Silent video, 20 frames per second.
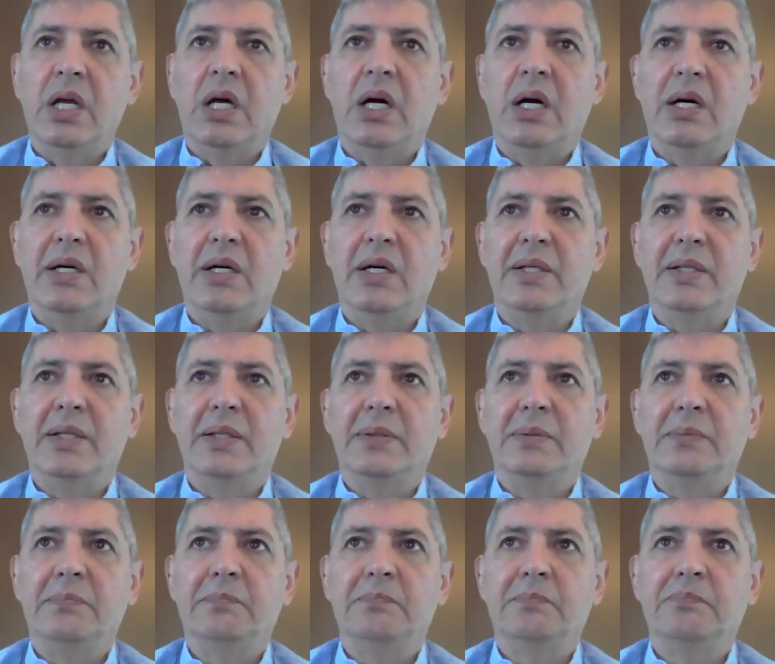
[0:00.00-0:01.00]

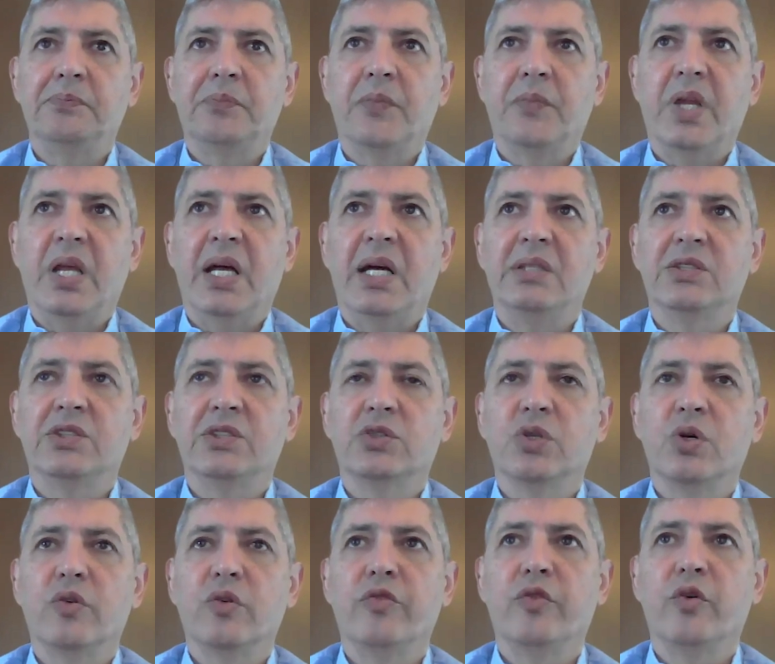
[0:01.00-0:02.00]
And
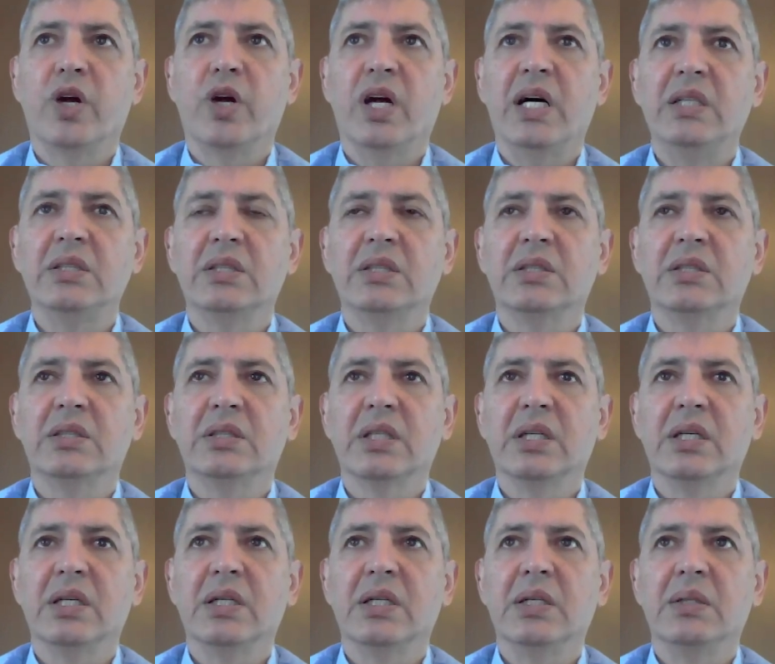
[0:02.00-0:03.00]
so for us,
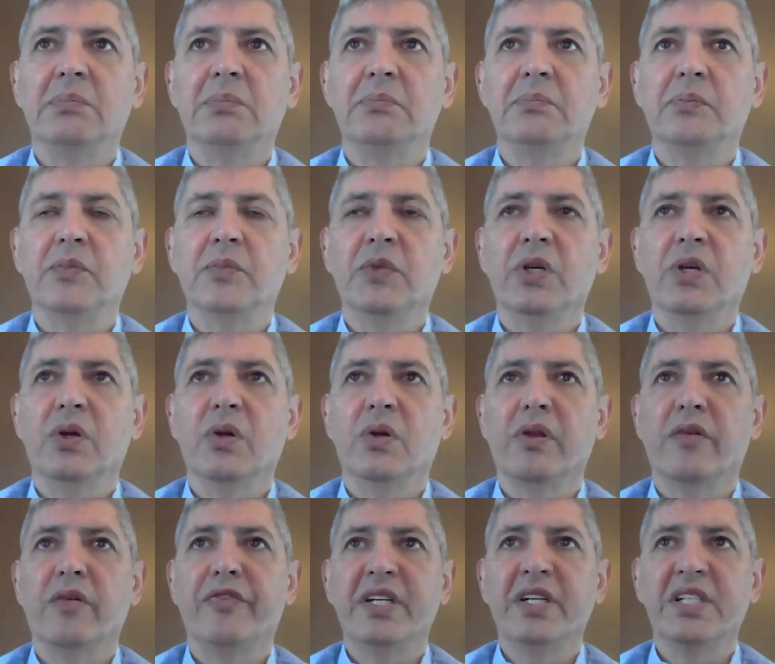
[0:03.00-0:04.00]

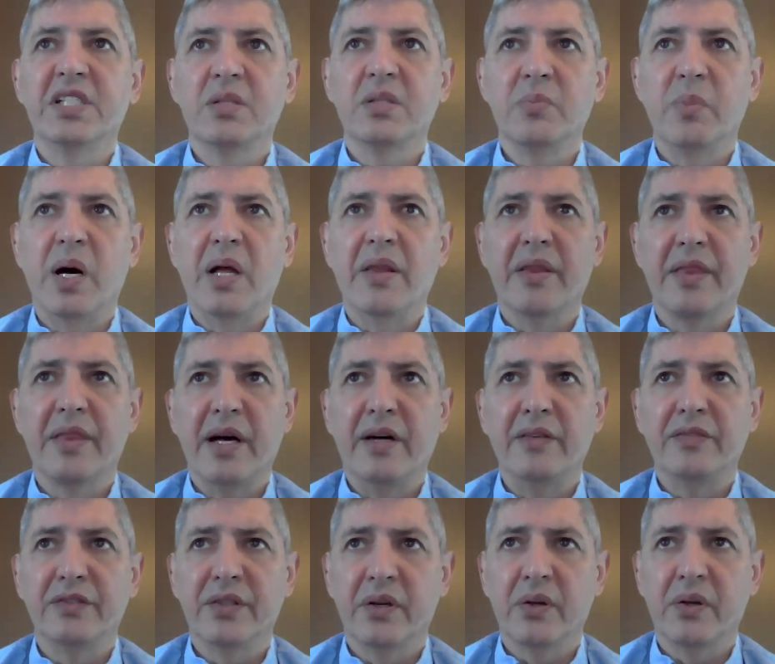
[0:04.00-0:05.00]
the first month
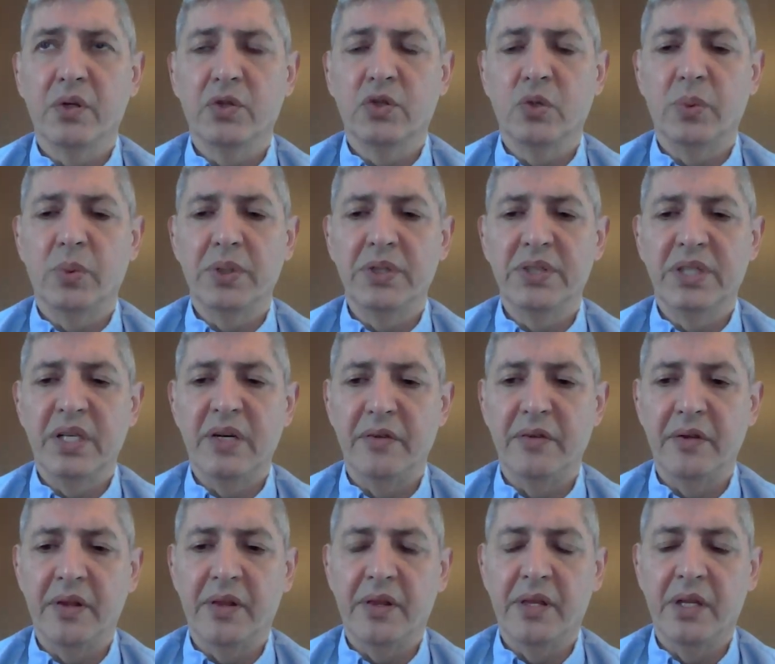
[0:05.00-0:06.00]
after October
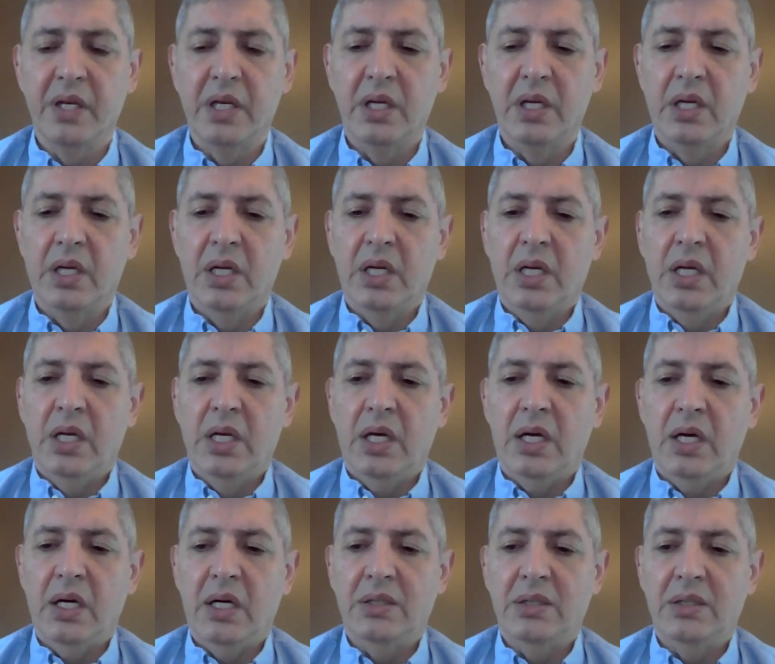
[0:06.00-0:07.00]
7th,
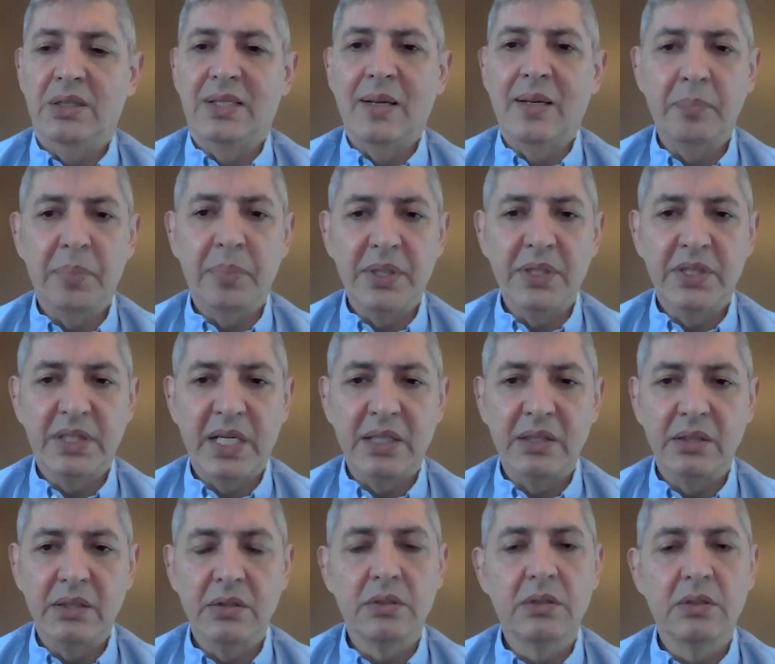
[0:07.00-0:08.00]

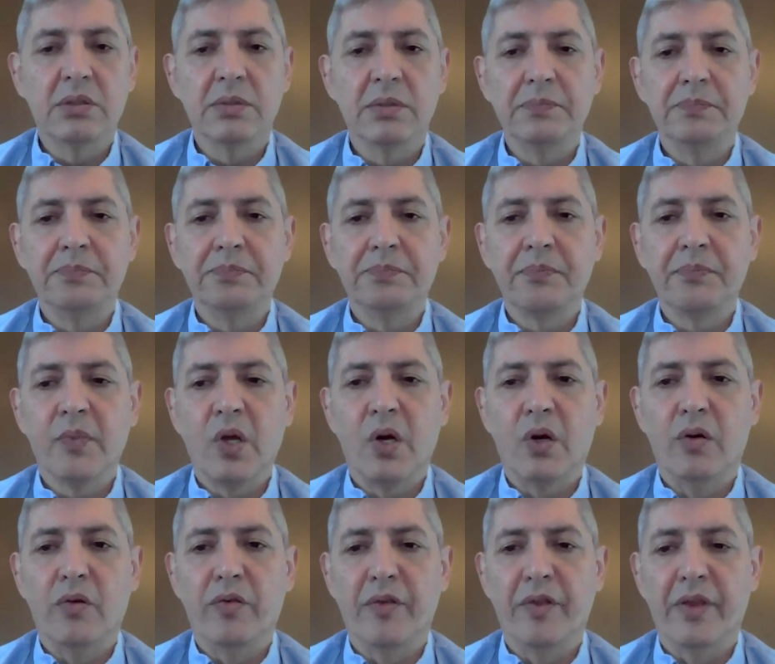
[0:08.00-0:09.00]
10%
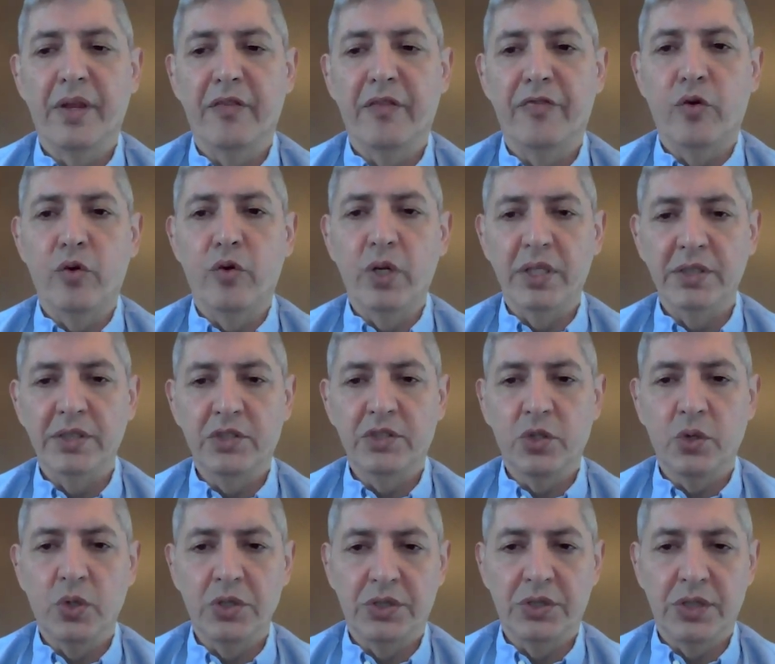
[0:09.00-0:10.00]
of the fallen
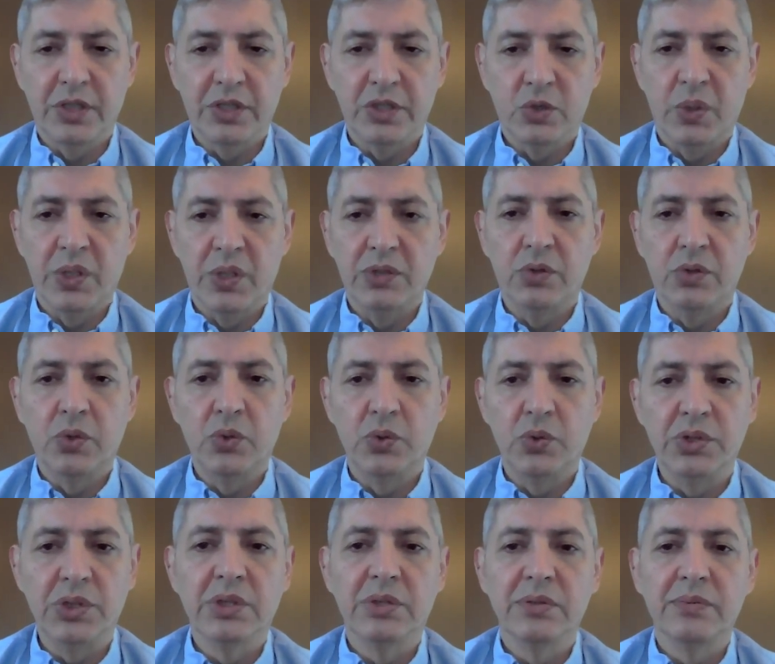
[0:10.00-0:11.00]
soldiers were
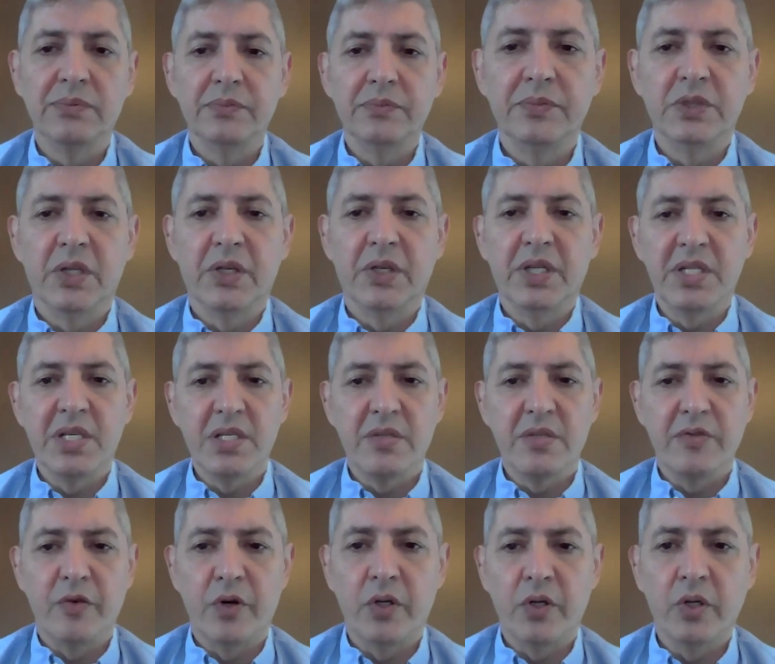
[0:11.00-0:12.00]
Druze. And this is
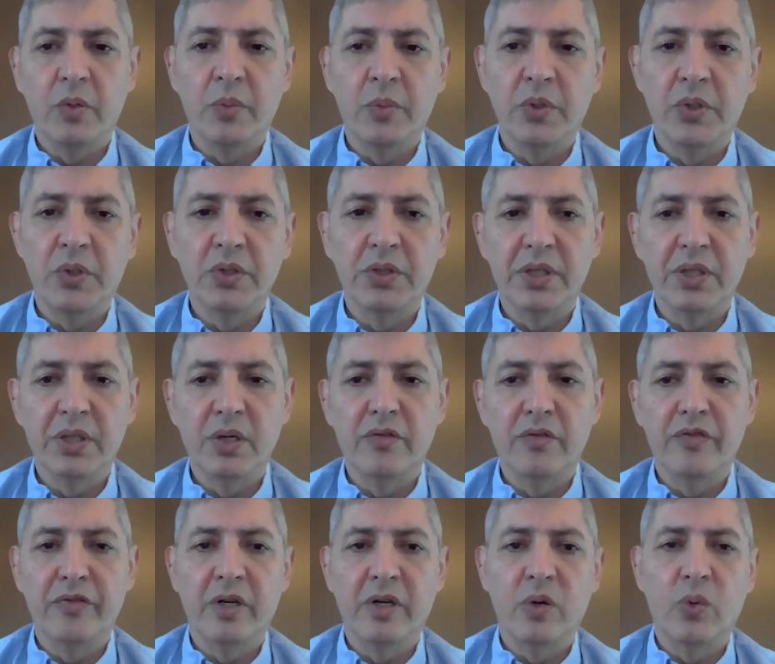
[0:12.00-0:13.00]
for a community
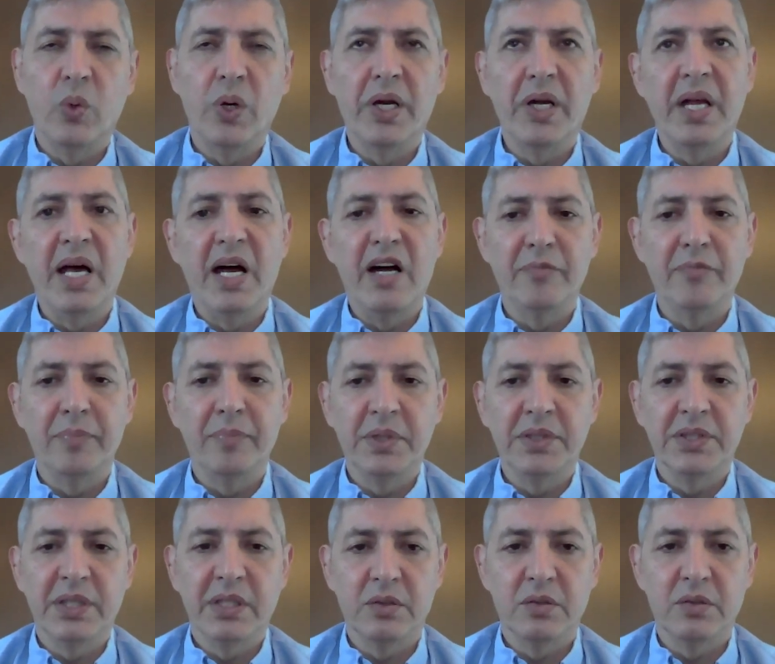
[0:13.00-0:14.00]
of
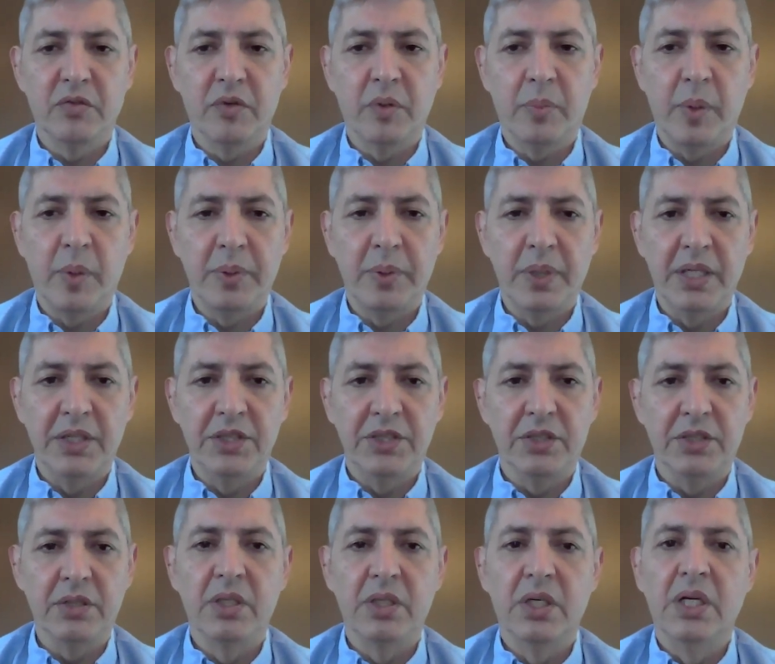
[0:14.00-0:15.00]
1.5% of the population.